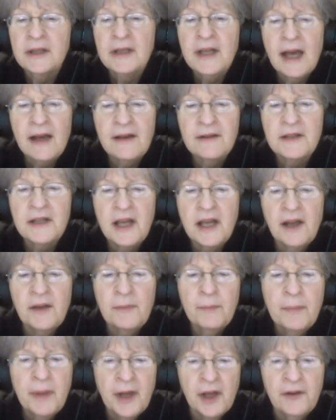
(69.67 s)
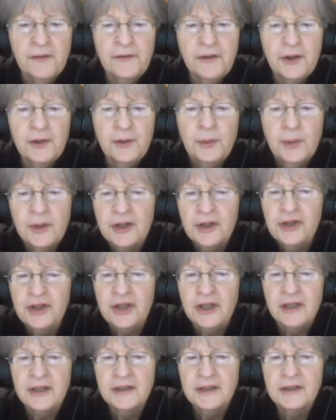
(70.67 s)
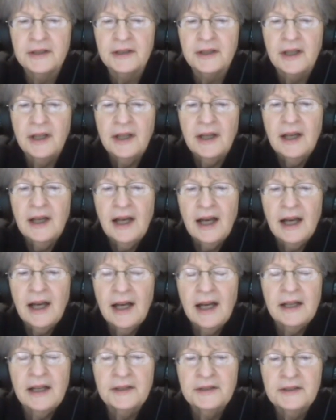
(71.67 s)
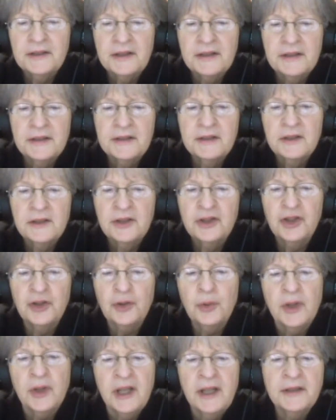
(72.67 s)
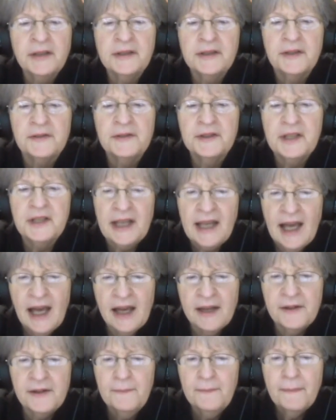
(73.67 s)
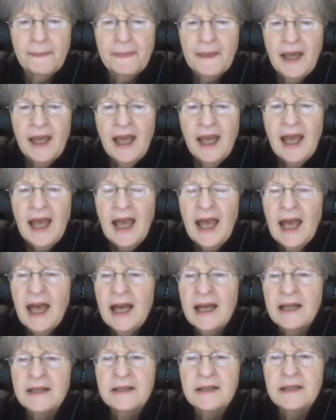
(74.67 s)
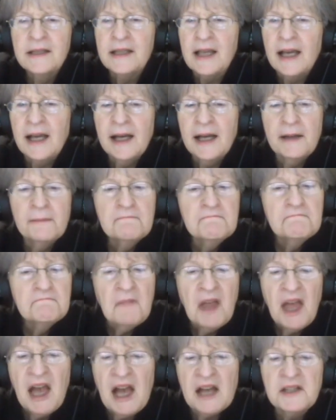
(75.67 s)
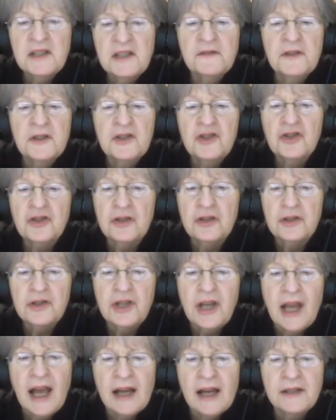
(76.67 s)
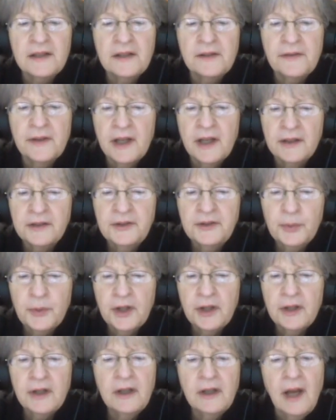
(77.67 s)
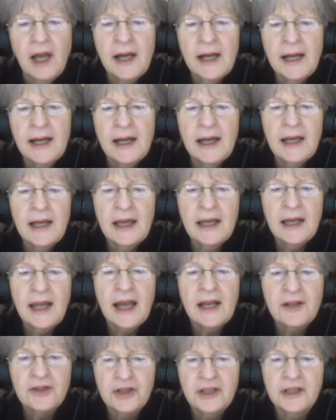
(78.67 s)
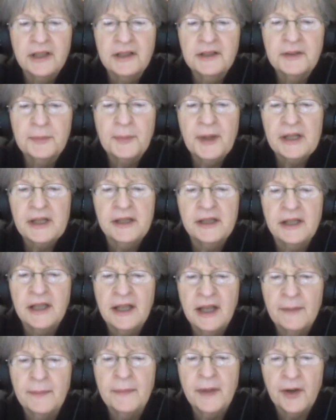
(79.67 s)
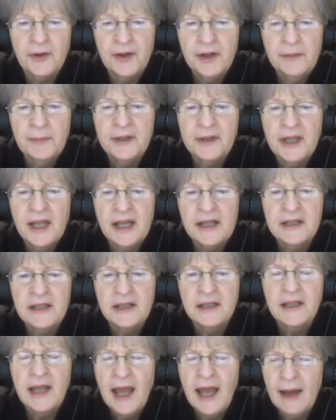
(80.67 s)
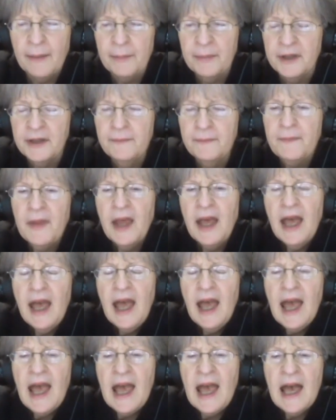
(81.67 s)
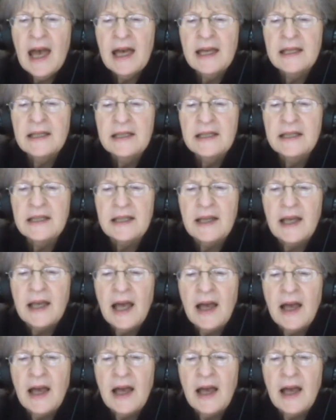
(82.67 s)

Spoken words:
in downtown Bellevue, which is due east of Seattle, and active in church, active elsewhere. Had actually expected to get married, but that didn't happen. And